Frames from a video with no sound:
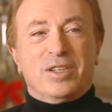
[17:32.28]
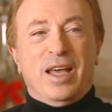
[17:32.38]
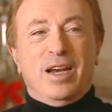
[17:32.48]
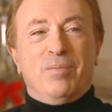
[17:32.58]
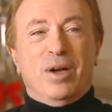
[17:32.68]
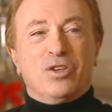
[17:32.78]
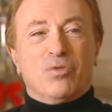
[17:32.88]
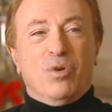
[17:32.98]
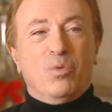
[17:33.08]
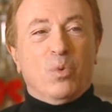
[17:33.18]
excited about
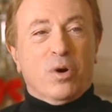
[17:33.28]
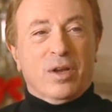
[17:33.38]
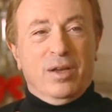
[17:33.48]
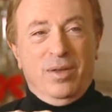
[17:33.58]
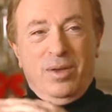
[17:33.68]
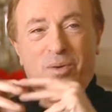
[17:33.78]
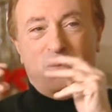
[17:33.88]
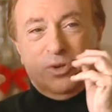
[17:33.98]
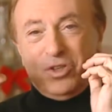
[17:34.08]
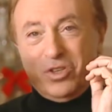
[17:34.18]
your own work.
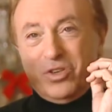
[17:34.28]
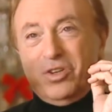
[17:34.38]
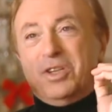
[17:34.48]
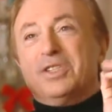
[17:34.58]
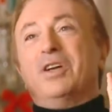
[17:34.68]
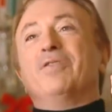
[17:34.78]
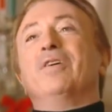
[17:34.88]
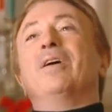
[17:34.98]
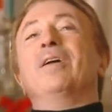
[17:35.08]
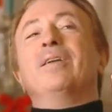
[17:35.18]
Once you turn yourself
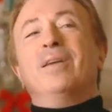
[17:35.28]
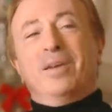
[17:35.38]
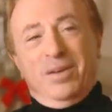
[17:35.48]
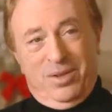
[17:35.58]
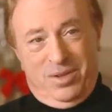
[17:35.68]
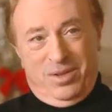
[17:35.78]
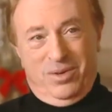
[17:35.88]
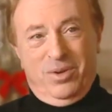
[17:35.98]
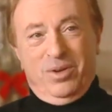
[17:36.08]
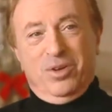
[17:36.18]
on,
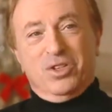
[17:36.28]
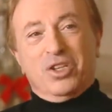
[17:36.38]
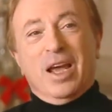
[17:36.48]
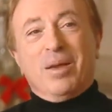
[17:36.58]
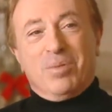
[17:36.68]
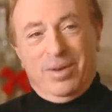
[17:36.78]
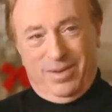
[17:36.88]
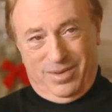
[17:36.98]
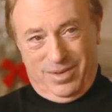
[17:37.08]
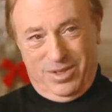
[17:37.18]
you're in good shape.
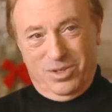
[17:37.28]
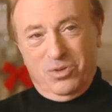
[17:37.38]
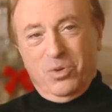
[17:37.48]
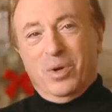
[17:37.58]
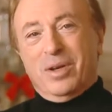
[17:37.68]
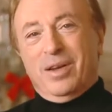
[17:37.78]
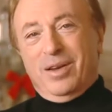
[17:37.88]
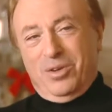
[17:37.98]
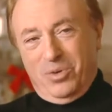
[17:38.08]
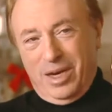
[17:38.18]
So do
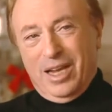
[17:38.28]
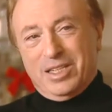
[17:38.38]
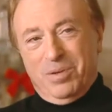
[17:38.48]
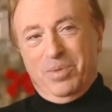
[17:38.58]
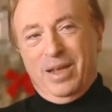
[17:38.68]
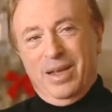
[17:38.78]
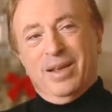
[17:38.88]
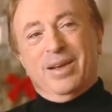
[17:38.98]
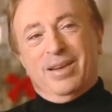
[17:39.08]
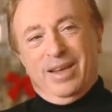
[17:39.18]
what has to be
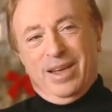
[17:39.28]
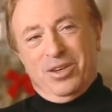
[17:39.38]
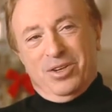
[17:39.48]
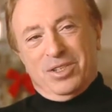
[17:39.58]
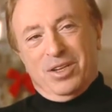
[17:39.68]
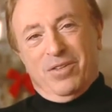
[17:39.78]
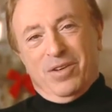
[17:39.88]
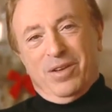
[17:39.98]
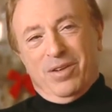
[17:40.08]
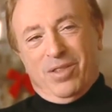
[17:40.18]
to get
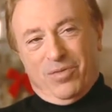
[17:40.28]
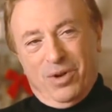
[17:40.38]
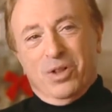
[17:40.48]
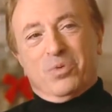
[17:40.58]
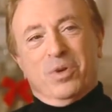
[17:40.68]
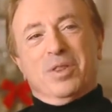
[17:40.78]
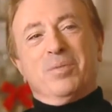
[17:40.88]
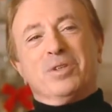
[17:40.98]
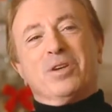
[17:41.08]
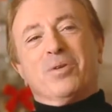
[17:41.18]
yourself thrilled with
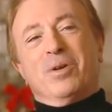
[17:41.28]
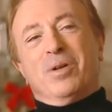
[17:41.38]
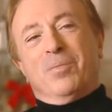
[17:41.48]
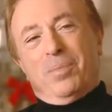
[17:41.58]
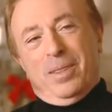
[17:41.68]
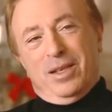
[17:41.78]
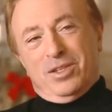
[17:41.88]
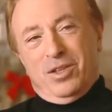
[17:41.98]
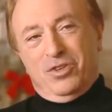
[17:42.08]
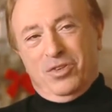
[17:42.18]
the material
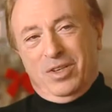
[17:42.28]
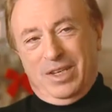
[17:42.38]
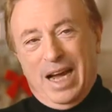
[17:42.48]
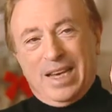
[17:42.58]
so that you've